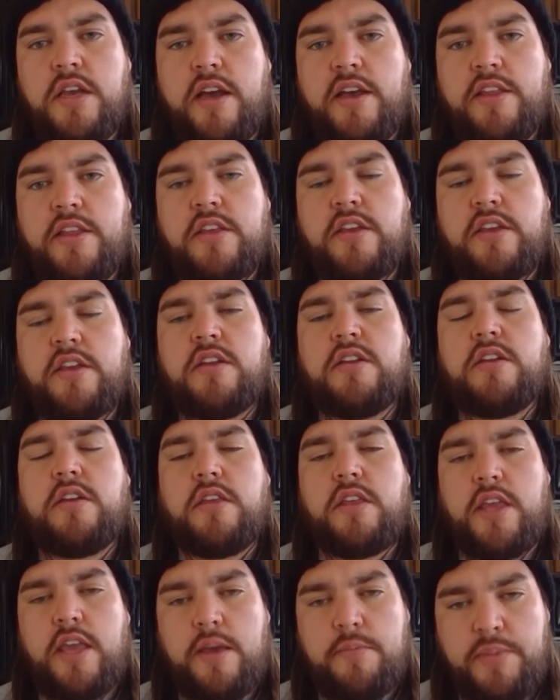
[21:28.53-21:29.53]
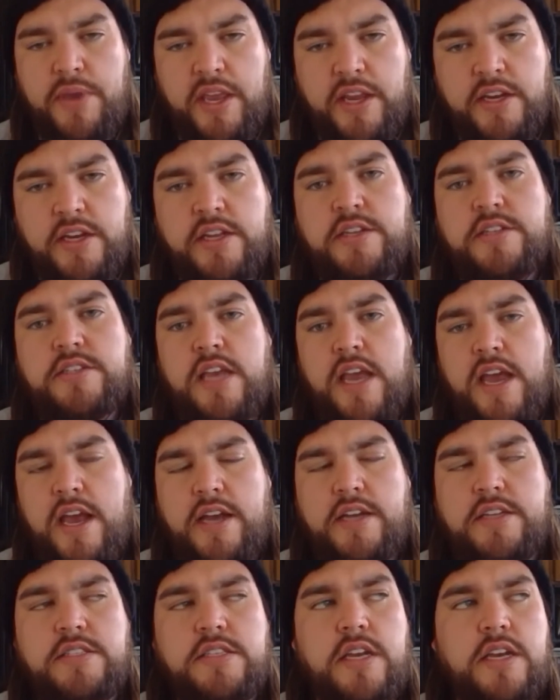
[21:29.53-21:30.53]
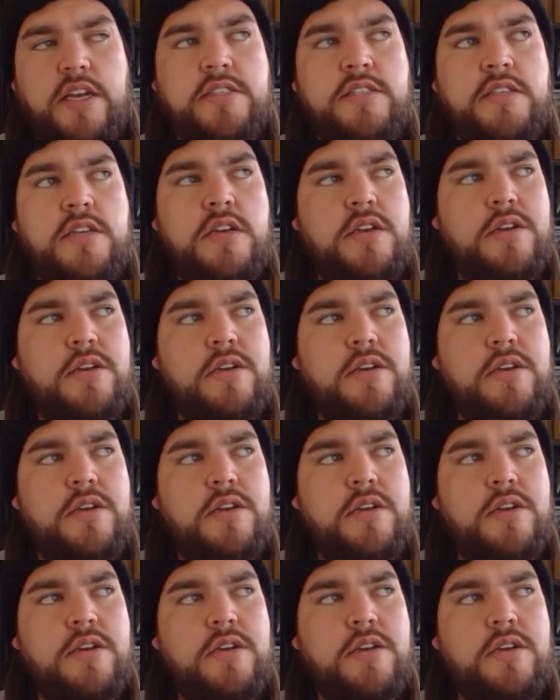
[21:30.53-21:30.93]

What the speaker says: I think campaigning is access.